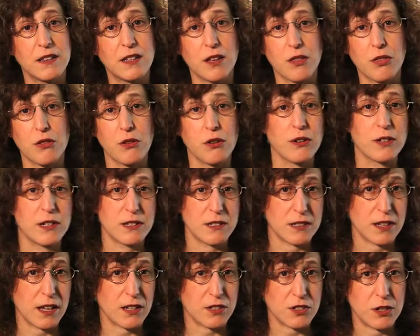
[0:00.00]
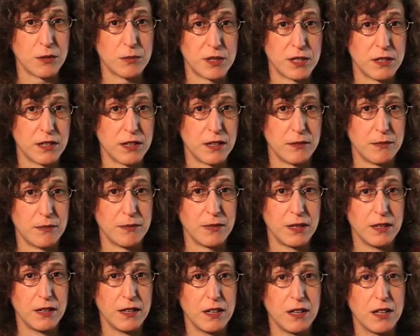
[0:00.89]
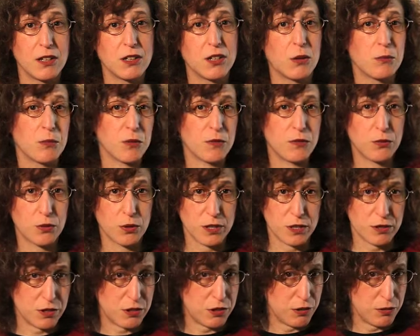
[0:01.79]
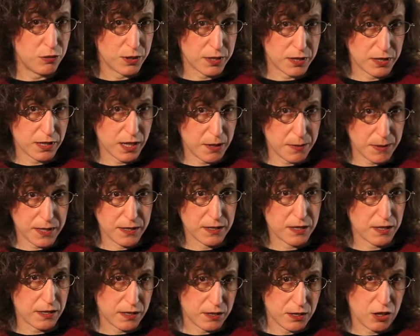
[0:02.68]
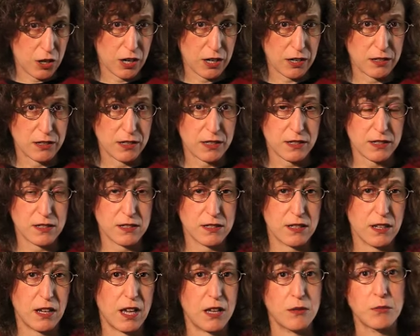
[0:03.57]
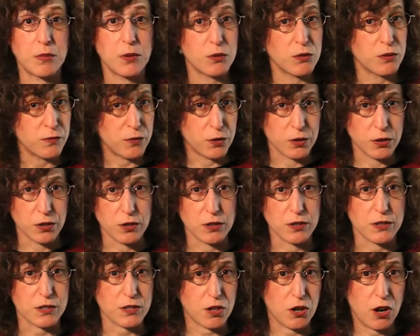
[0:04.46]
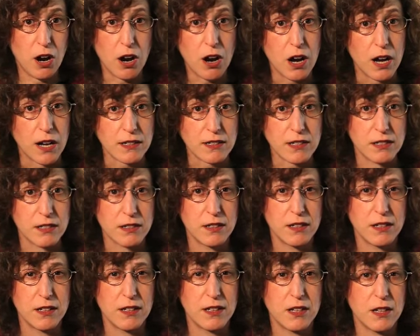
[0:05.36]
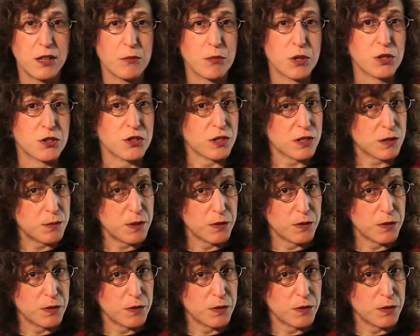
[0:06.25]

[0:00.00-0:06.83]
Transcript: the authorities catch up to them. Number forty-two escapes into the darkness, and Beautiful Girl is caught. But just